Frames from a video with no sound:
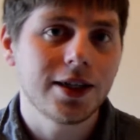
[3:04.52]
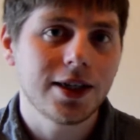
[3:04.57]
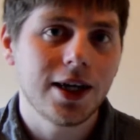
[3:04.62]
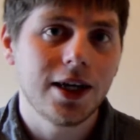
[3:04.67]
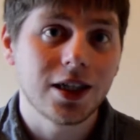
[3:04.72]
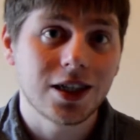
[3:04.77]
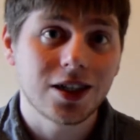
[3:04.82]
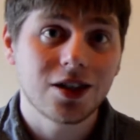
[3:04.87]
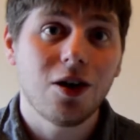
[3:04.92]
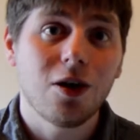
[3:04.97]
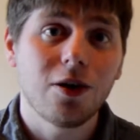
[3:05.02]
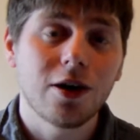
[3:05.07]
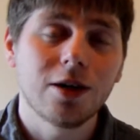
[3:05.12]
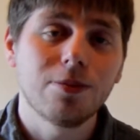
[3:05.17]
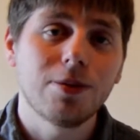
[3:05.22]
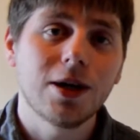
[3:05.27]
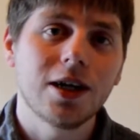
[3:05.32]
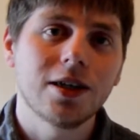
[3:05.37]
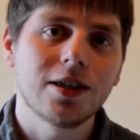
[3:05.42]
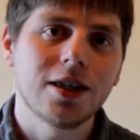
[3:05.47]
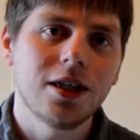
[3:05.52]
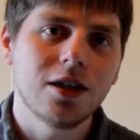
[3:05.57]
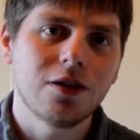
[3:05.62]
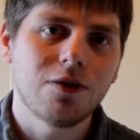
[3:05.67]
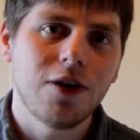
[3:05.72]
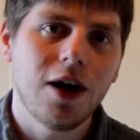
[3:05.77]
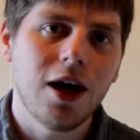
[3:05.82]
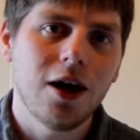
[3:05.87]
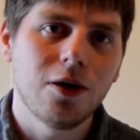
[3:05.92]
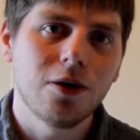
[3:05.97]
saying sorry because he's
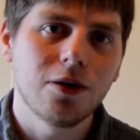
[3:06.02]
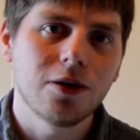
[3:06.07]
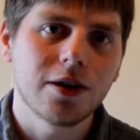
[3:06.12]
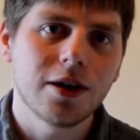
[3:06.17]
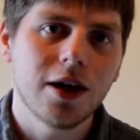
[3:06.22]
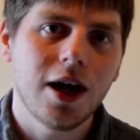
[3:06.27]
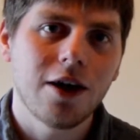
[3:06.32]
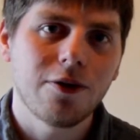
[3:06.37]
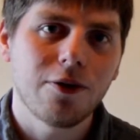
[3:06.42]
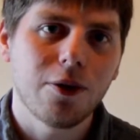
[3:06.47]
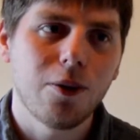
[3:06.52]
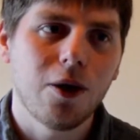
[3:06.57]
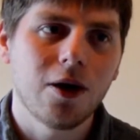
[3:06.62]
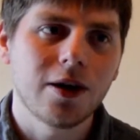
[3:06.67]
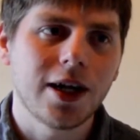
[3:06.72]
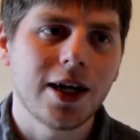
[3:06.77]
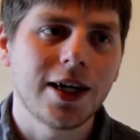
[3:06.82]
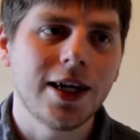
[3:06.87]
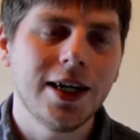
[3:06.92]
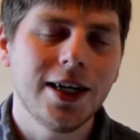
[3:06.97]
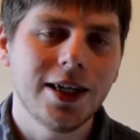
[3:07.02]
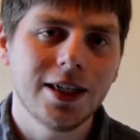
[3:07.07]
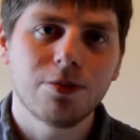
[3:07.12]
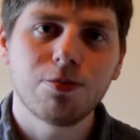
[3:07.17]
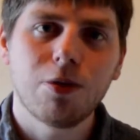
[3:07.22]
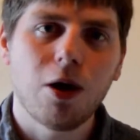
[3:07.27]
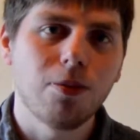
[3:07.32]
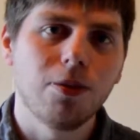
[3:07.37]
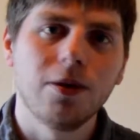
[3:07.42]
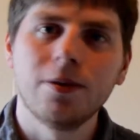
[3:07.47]
failed everyone and his
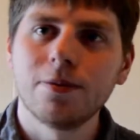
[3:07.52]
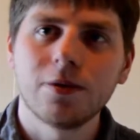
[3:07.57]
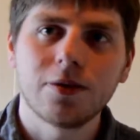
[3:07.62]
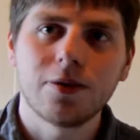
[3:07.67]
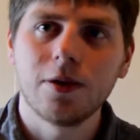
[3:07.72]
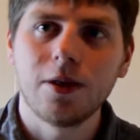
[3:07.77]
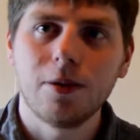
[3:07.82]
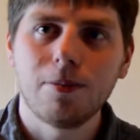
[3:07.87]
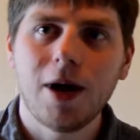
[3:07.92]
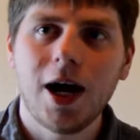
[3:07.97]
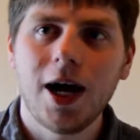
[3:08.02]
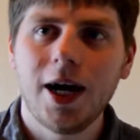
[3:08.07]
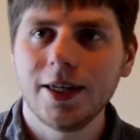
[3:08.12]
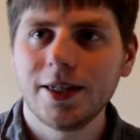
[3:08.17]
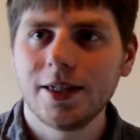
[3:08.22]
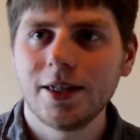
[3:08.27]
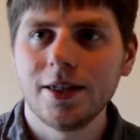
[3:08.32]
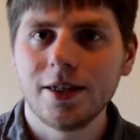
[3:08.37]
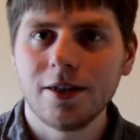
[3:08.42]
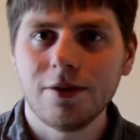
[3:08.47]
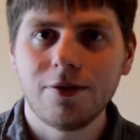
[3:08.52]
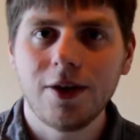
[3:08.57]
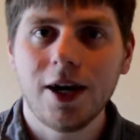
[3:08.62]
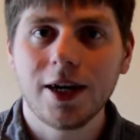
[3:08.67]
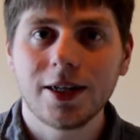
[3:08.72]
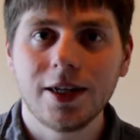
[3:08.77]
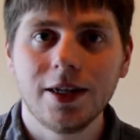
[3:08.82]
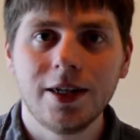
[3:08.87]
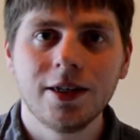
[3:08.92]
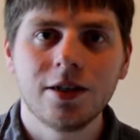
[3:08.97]
problems from the past has
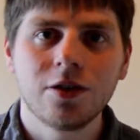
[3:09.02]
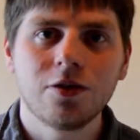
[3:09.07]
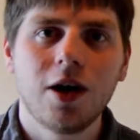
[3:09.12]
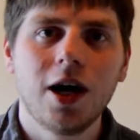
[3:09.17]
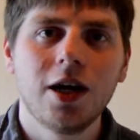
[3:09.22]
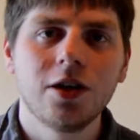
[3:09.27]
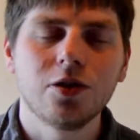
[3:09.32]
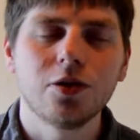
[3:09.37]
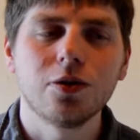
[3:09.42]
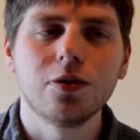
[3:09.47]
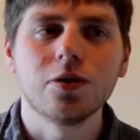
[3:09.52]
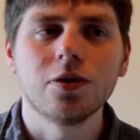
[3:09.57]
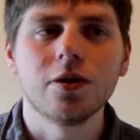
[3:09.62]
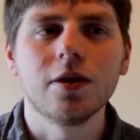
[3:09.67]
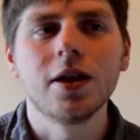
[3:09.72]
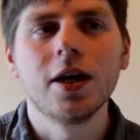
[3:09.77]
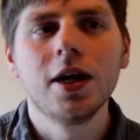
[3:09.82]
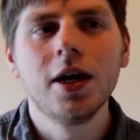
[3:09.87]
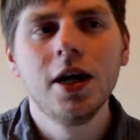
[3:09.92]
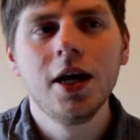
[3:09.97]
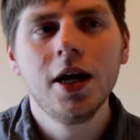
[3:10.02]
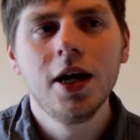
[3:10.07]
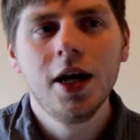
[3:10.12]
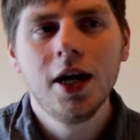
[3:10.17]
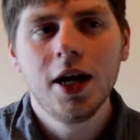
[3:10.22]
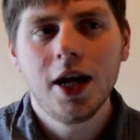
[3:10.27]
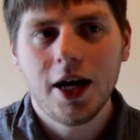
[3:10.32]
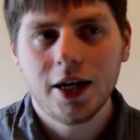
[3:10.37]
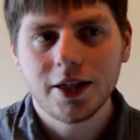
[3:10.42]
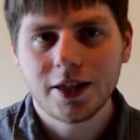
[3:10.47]
affected his grandchildren.
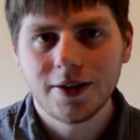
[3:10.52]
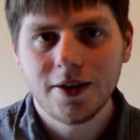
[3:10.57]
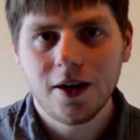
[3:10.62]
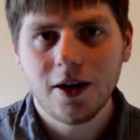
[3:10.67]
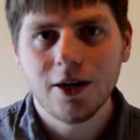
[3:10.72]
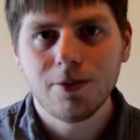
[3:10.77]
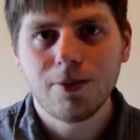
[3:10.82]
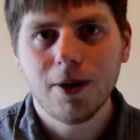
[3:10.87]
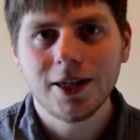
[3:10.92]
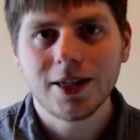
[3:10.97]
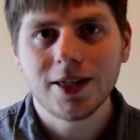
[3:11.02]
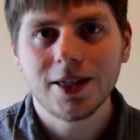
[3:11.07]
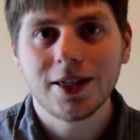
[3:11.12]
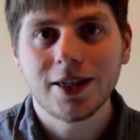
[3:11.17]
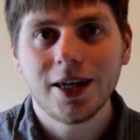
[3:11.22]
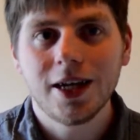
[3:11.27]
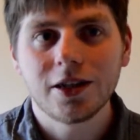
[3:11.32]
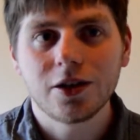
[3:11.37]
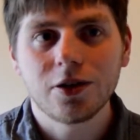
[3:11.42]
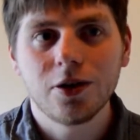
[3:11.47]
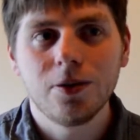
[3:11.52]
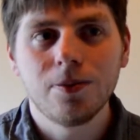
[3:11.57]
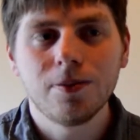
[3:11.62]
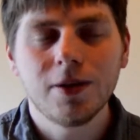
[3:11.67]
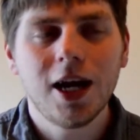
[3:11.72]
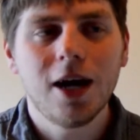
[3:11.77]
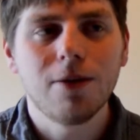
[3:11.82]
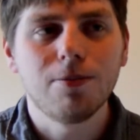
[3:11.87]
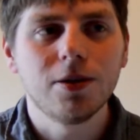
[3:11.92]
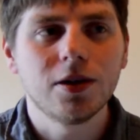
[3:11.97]
And Tsunade basically says to him,
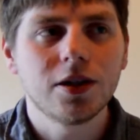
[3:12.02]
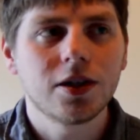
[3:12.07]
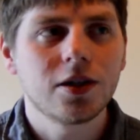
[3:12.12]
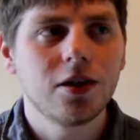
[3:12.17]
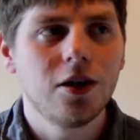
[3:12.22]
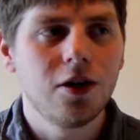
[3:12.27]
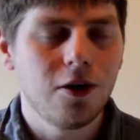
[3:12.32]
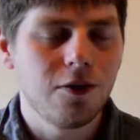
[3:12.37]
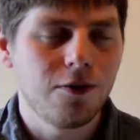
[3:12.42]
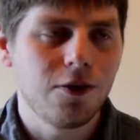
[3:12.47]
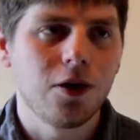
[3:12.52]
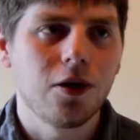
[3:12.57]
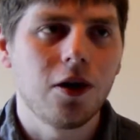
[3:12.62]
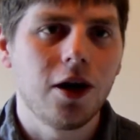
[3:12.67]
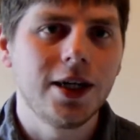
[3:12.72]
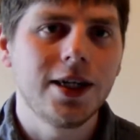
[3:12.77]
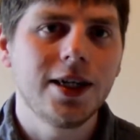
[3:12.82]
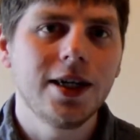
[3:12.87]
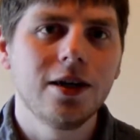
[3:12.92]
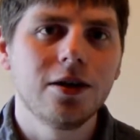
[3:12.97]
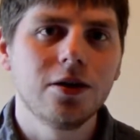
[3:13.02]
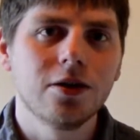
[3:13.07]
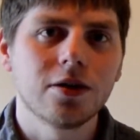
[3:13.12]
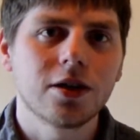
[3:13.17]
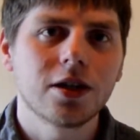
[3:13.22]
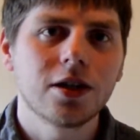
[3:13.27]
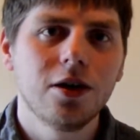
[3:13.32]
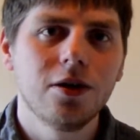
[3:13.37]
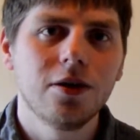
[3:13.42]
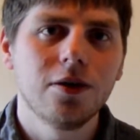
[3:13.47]
yeah, but so have your
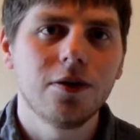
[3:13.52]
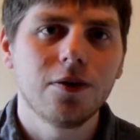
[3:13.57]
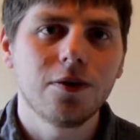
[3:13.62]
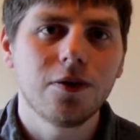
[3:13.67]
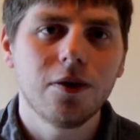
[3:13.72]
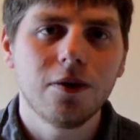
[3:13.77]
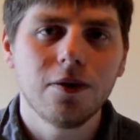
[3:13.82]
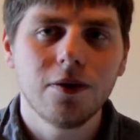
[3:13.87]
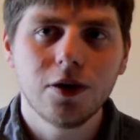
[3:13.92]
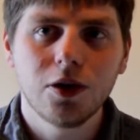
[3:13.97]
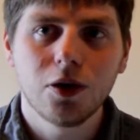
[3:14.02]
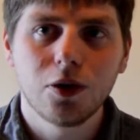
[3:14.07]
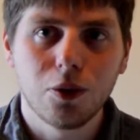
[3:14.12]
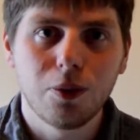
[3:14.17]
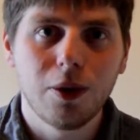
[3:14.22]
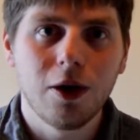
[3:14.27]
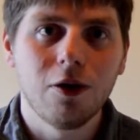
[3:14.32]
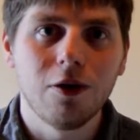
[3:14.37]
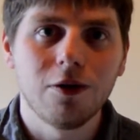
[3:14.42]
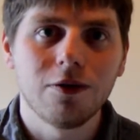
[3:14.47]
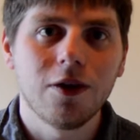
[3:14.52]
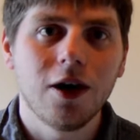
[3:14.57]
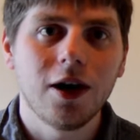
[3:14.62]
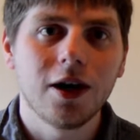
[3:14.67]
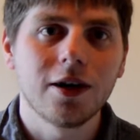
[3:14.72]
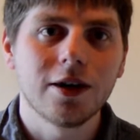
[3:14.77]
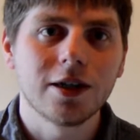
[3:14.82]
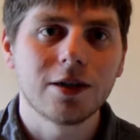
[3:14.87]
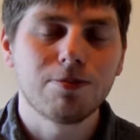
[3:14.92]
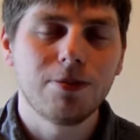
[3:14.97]
ideals, so have your will of
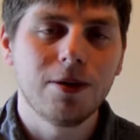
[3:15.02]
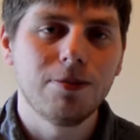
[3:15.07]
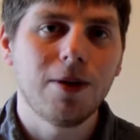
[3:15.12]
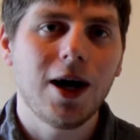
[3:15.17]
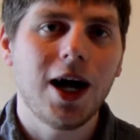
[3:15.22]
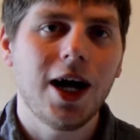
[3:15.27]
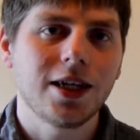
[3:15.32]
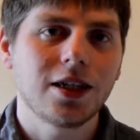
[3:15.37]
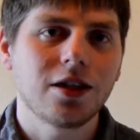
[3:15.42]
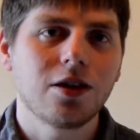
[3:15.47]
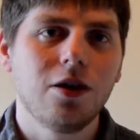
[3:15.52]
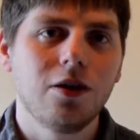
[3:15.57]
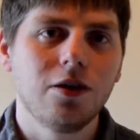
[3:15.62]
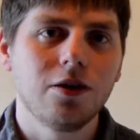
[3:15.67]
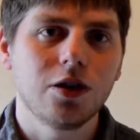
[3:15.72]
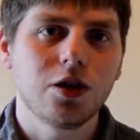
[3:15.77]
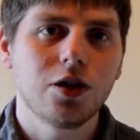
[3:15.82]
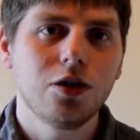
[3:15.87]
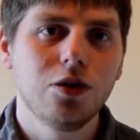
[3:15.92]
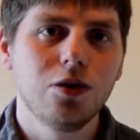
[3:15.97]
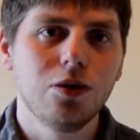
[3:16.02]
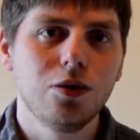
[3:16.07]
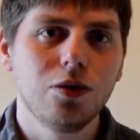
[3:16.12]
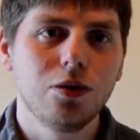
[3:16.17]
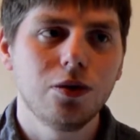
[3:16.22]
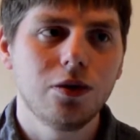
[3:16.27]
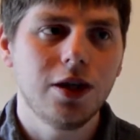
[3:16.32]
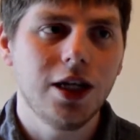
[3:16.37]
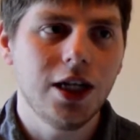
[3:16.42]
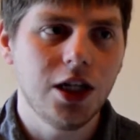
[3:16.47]
fire has been passed on
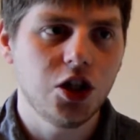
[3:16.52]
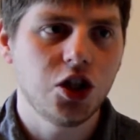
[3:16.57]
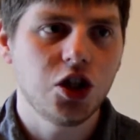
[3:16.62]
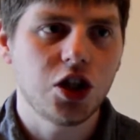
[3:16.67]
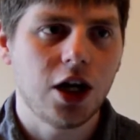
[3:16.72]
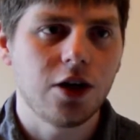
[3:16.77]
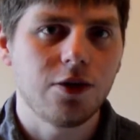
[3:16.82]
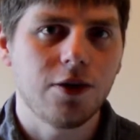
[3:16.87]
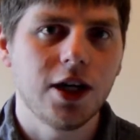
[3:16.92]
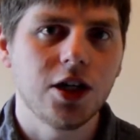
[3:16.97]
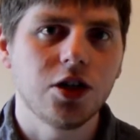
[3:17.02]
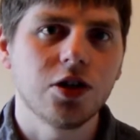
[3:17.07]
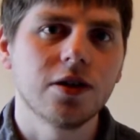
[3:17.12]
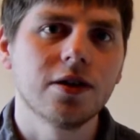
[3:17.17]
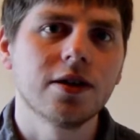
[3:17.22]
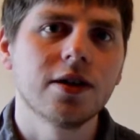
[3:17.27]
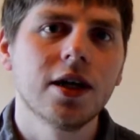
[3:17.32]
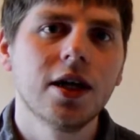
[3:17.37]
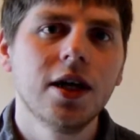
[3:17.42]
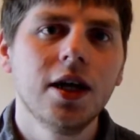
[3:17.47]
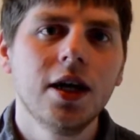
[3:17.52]
to each generation.